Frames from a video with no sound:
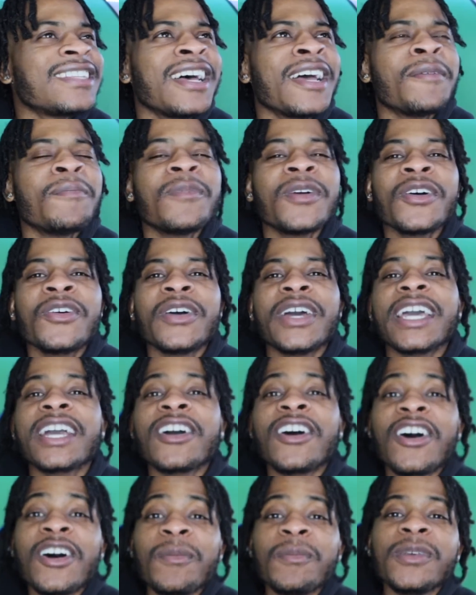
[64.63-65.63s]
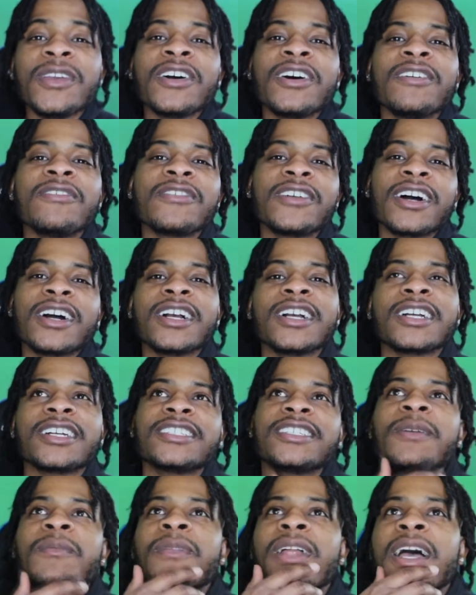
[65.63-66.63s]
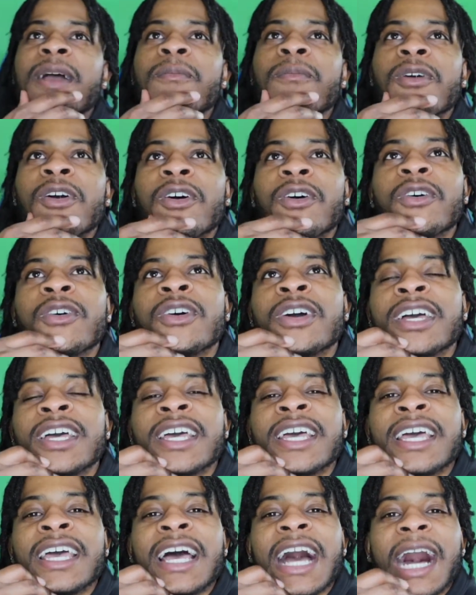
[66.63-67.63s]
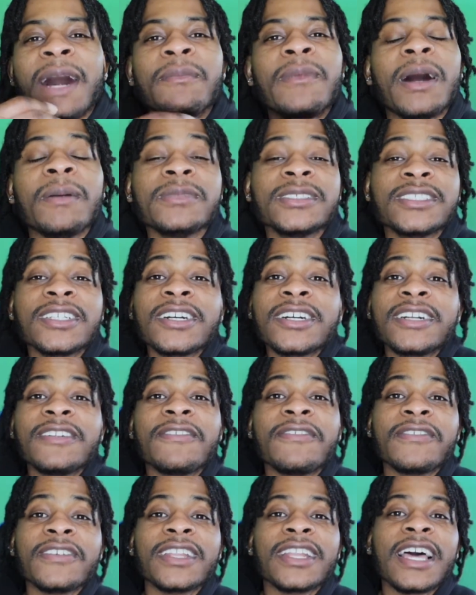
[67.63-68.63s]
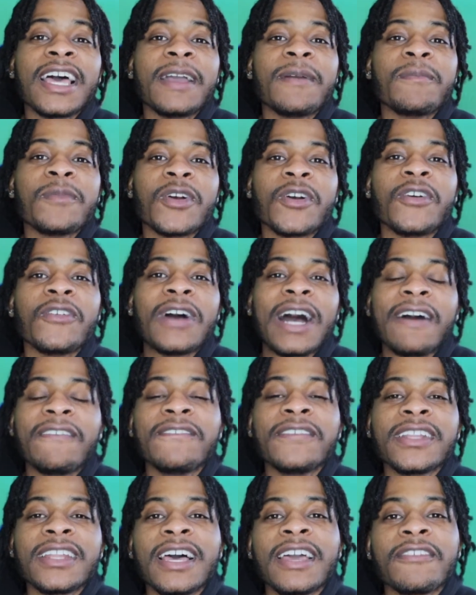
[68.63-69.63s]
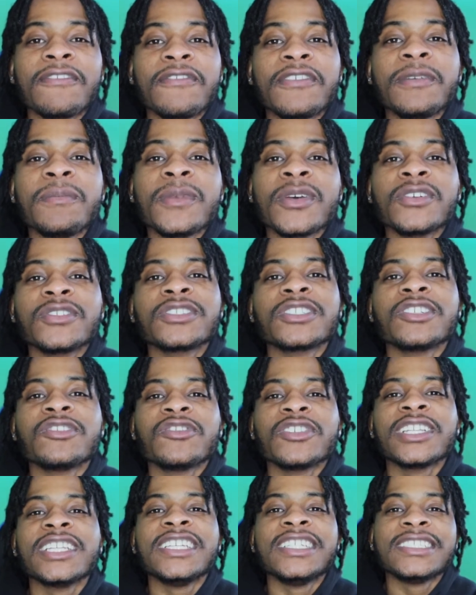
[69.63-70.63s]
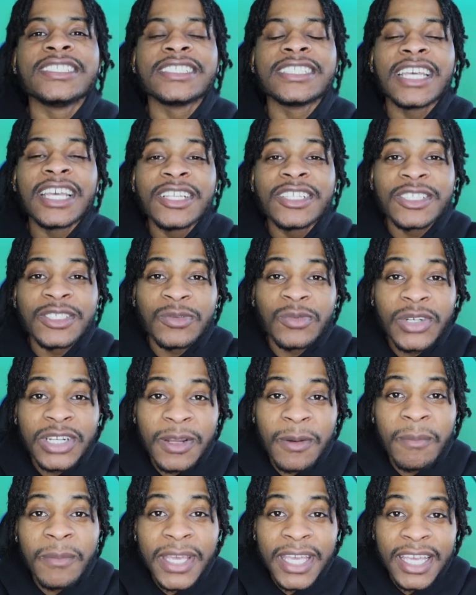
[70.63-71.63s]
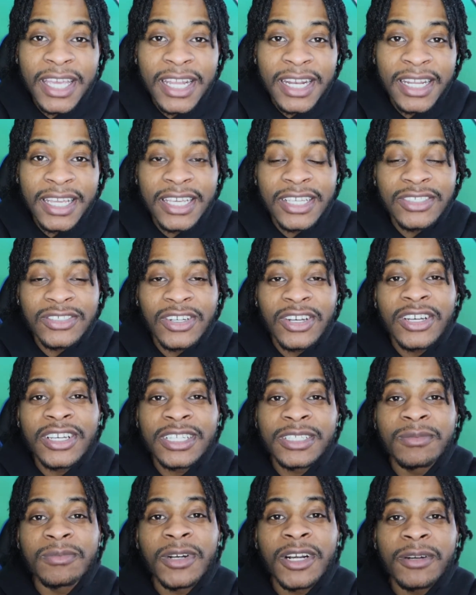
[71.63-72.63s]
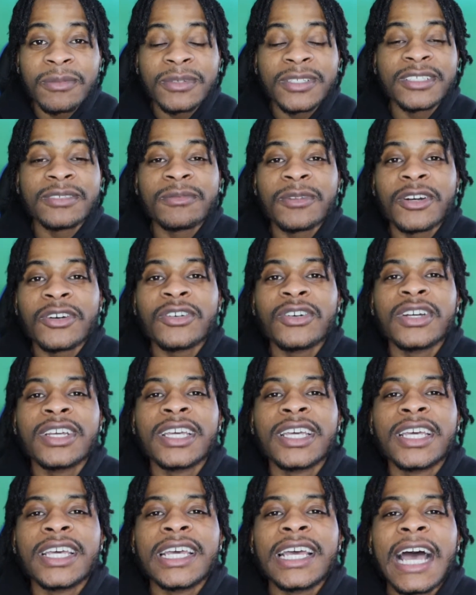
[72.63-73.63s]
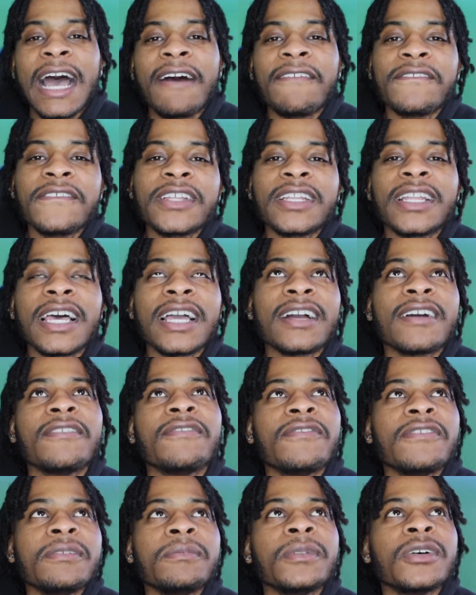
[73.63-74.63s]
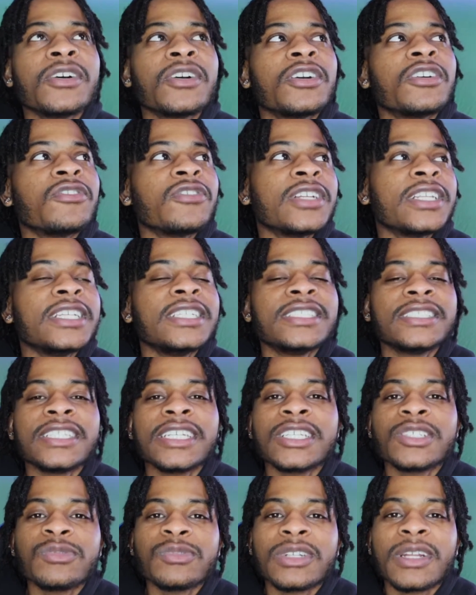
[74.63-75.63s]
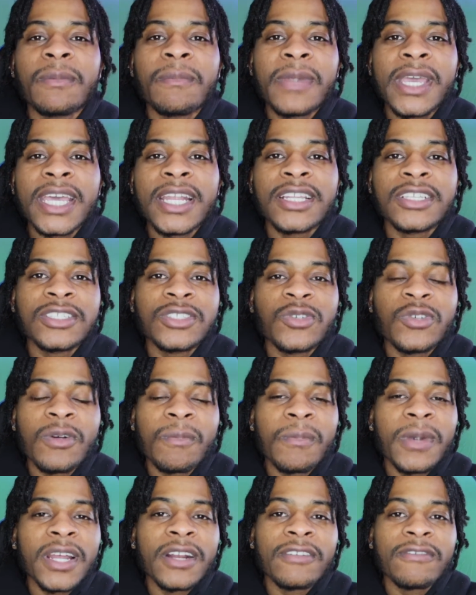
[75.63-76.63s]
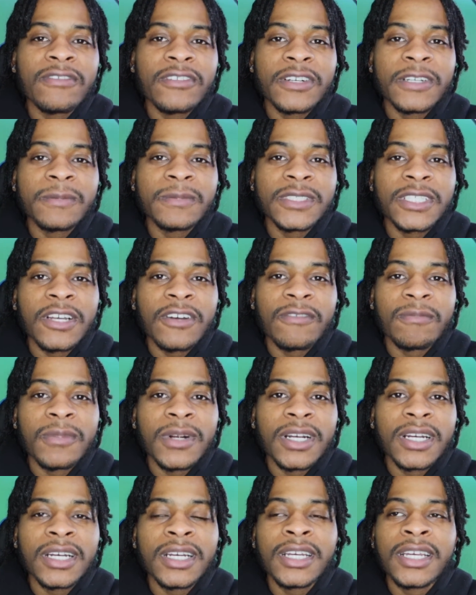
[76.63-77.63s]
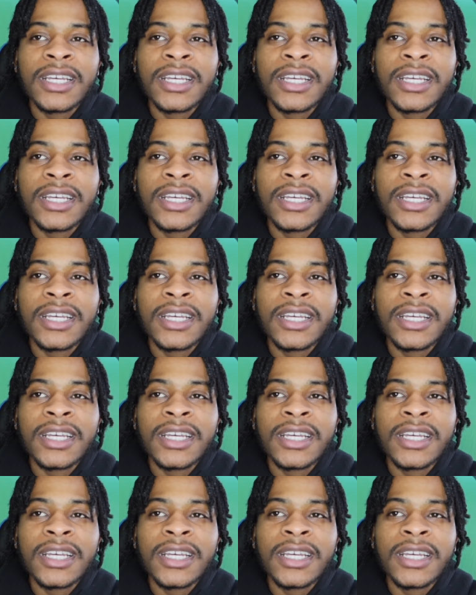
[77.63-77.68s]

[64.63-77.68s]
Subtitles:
like, bro, it caught me off guard because I'm like, bro, I'm starting to feel like, bro, I feel like females could really sense when a man is on his purpose, bro. I feel like a female could really sense when a man is doing better for himself, bro.